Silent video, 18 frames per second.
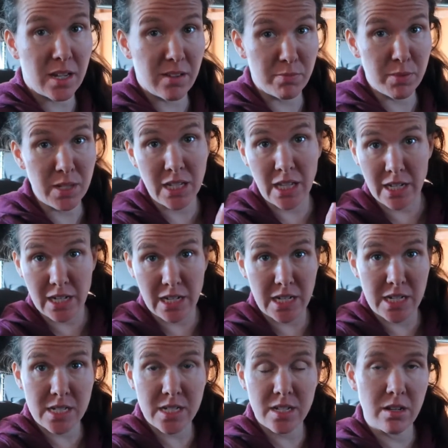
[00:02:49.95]
I've been letting
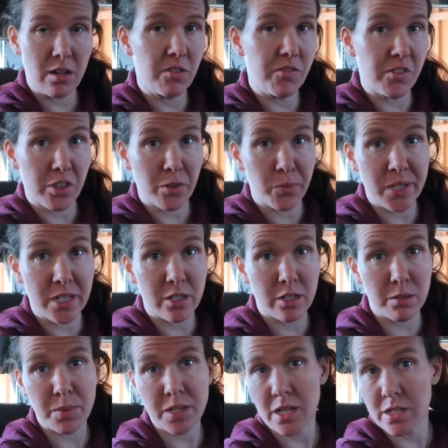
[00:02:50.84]
it sit over the
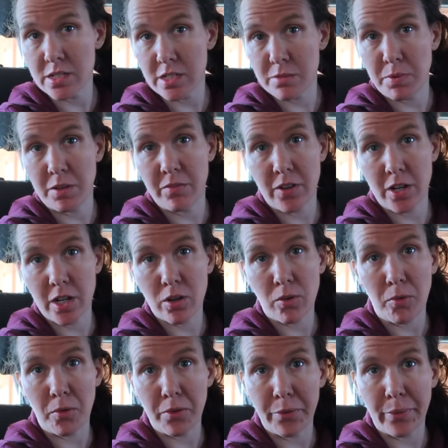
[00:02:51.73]
winter because it's been very
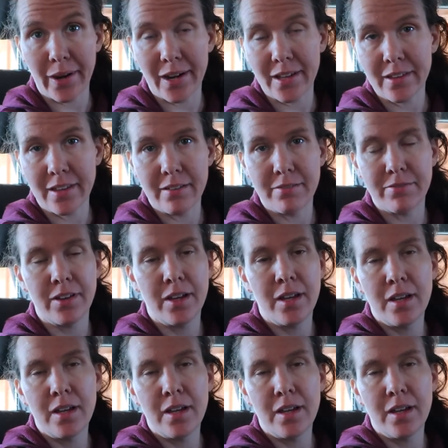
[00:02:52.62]
cold where I live.